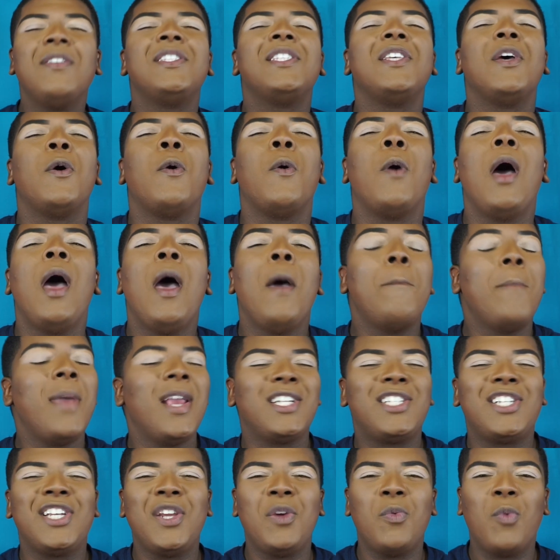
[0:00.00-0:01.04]
So
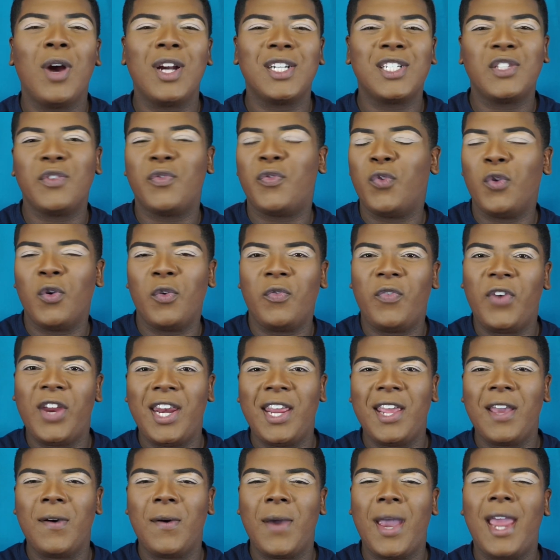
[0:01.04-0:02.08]
make sure you watch the full
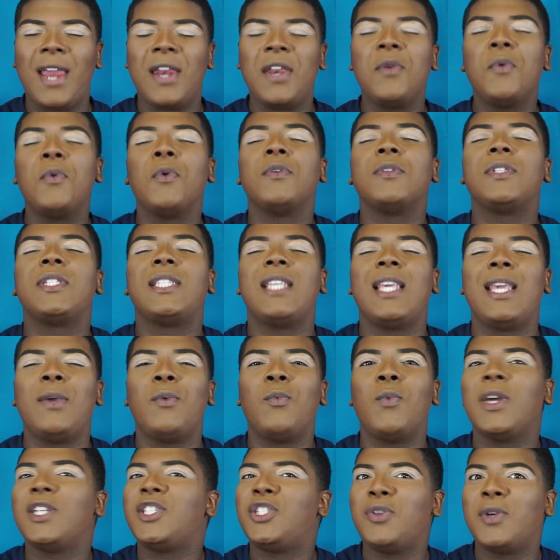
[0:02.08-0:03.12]
video and you will see
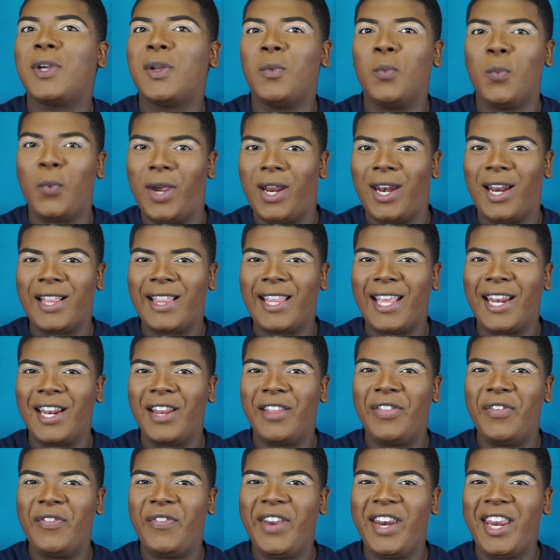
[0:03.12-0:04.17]
what you can win at the end
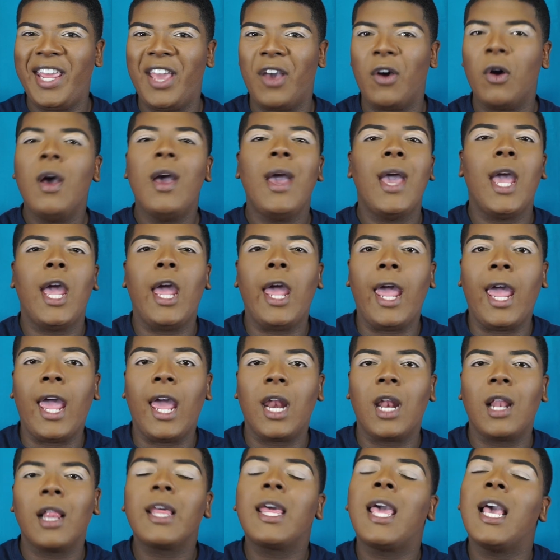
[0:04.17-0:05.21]
of the video.
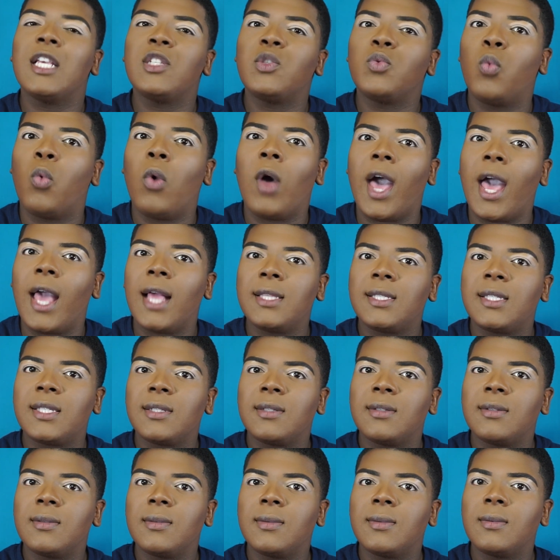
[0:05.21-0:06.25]
And guess what?
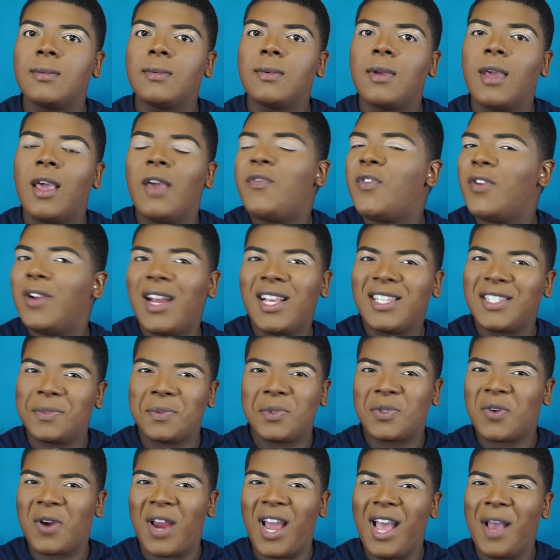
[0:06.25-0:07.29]
If you're not
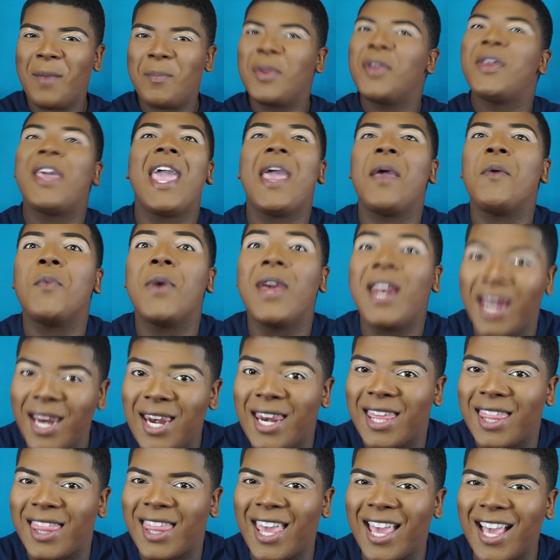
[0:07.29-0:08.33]
subscribed, you can't win
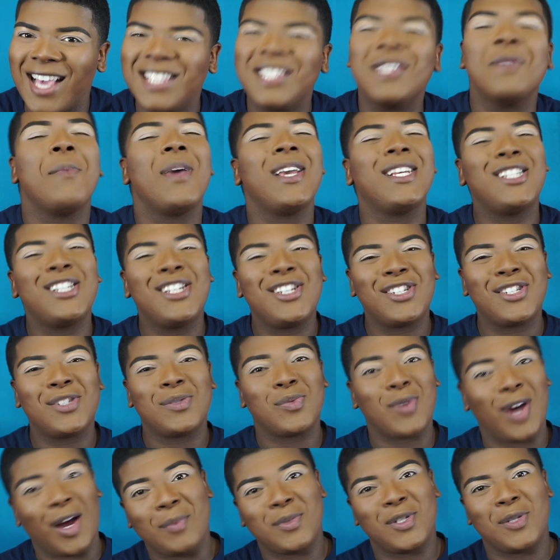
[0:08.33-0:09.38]
anything. So make sure you
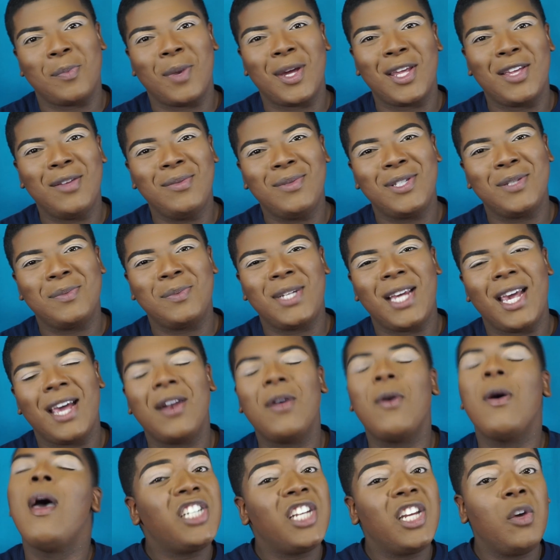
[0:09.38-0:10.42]
subscribe to my YouTube
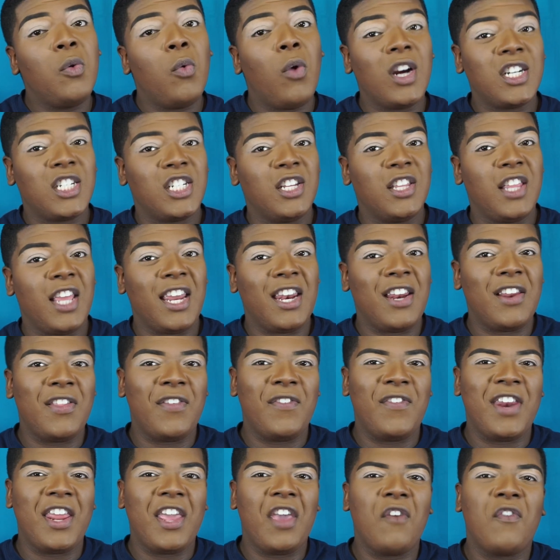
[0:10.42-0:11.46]
channel. You watch to the end of
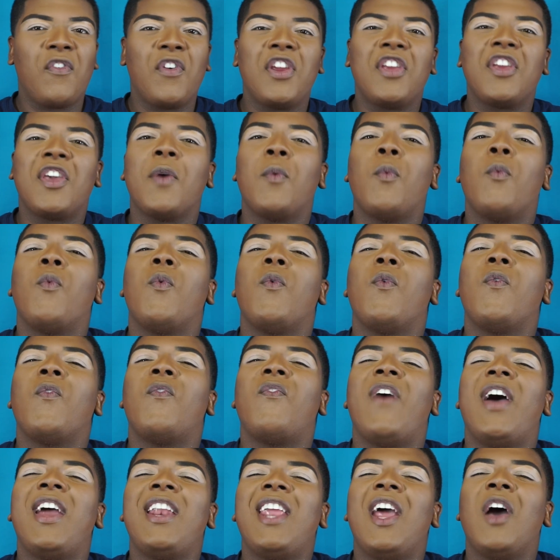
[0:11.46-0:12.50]
the video where you can
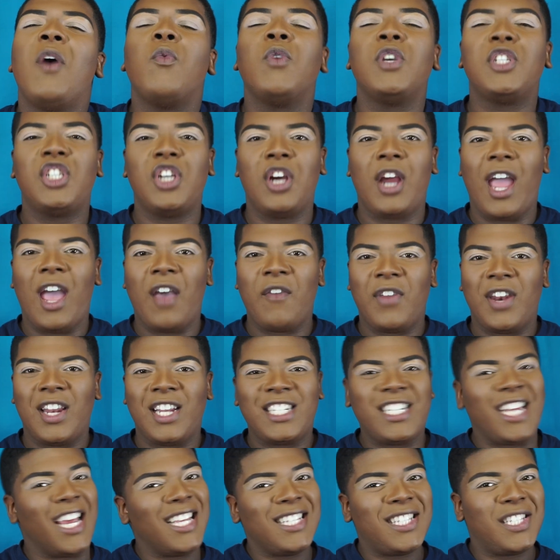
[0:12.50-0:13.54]
find out what you're having a
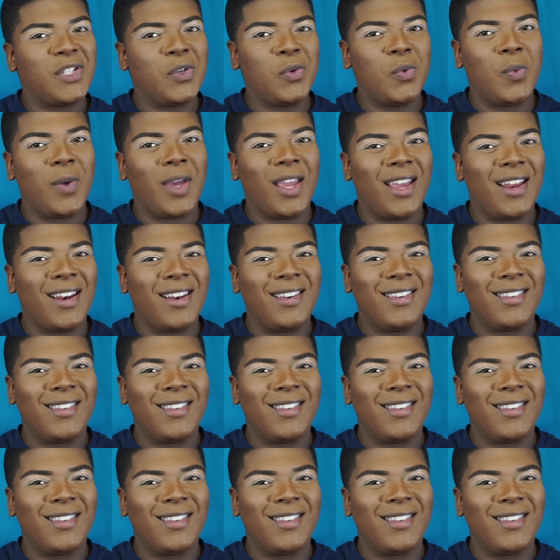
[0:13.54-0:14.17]
chance to win.